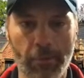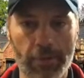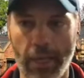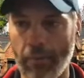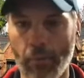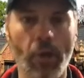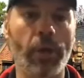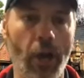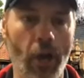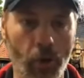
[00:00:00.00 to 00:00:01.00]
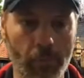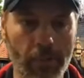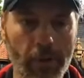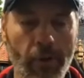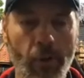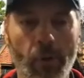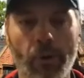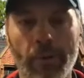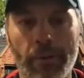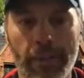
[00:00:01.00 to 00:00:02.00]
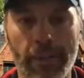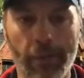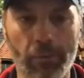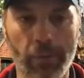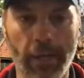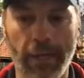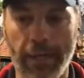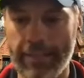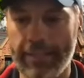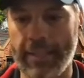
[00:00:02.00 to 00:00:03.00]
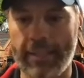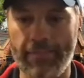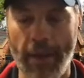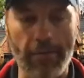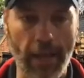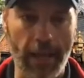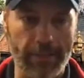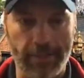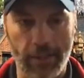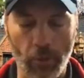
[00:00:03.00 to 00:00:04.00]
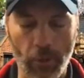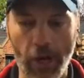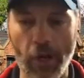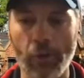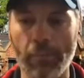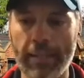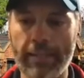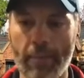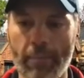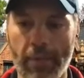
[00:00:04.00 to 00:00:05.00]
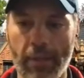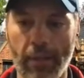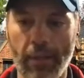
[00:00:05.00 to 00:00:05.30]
saying we're going home, or it's 65 days until we're home, that type of thing.